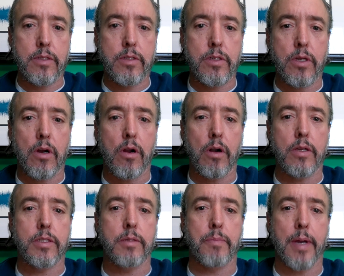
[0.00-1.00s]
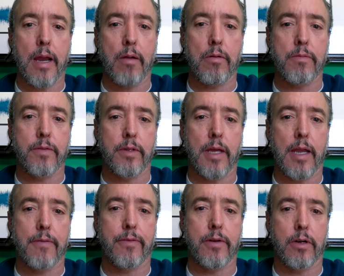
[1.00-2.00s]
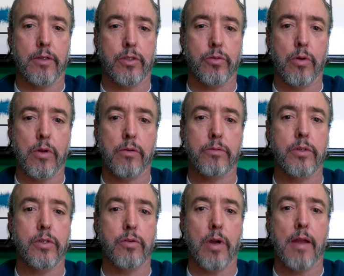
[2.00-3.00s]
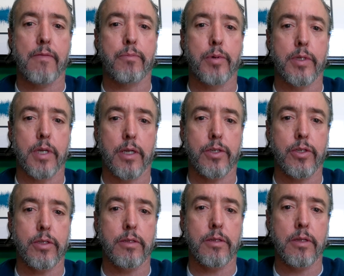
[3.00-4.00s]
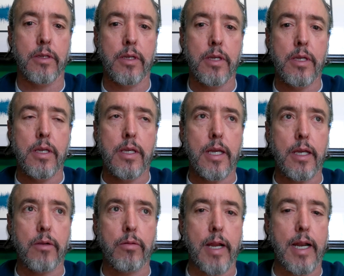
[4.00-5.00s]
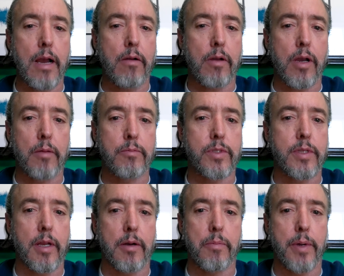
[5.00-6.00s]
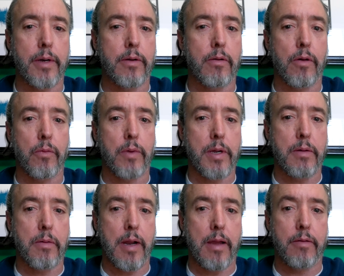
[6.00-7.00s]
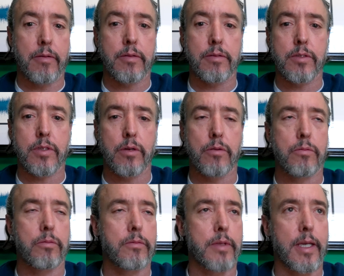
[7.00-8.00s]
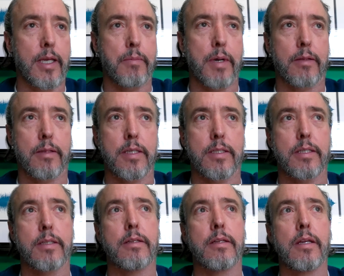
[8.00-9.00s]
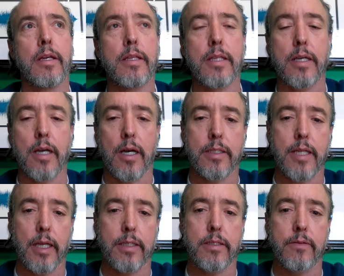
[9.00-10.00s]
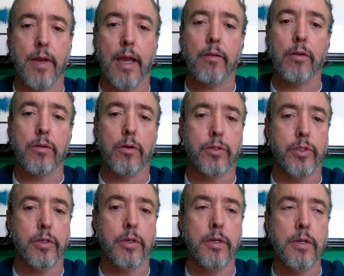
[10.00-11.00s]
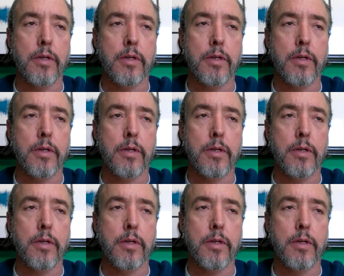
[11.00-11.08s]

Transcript: to harness the power of the life in our soil to drive production and create outcomes that are better all the way around. So thinking about this in the context of agriculture,